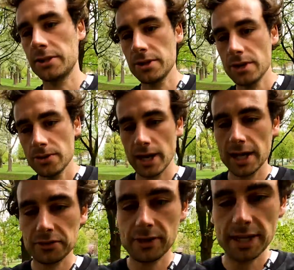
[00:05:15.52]
You know, I
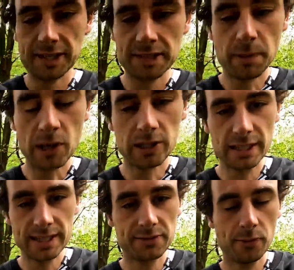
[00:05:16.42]
created this bucket
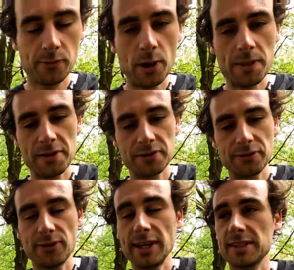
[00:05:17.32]
list with 100
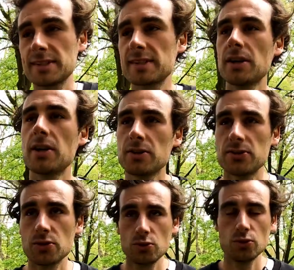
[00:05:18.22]
things
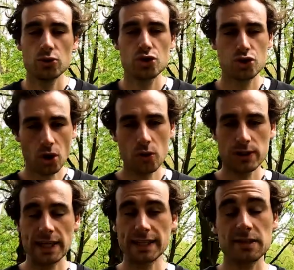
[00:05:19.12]
to show
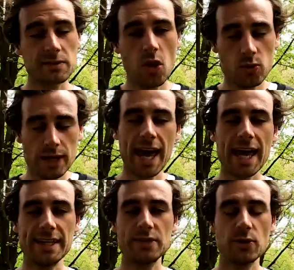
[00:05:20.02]
that it's
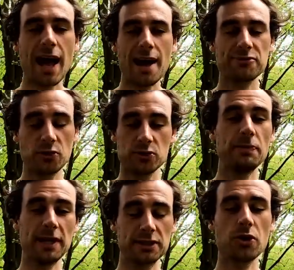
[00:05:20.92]
okay to have those
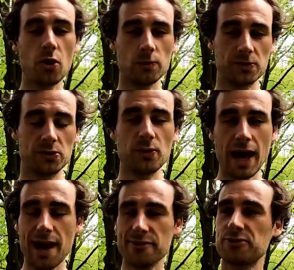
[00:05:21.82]
big goals, to
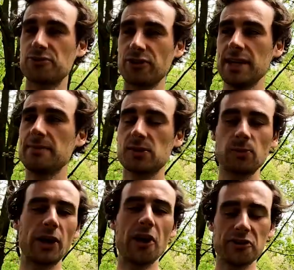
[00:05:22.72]
have dreams
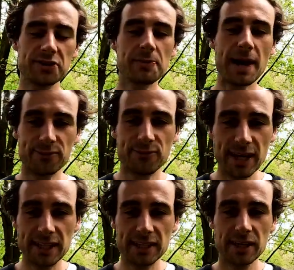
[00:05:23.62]
where others might
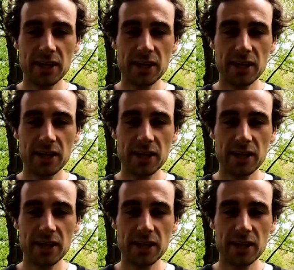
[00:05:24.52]
think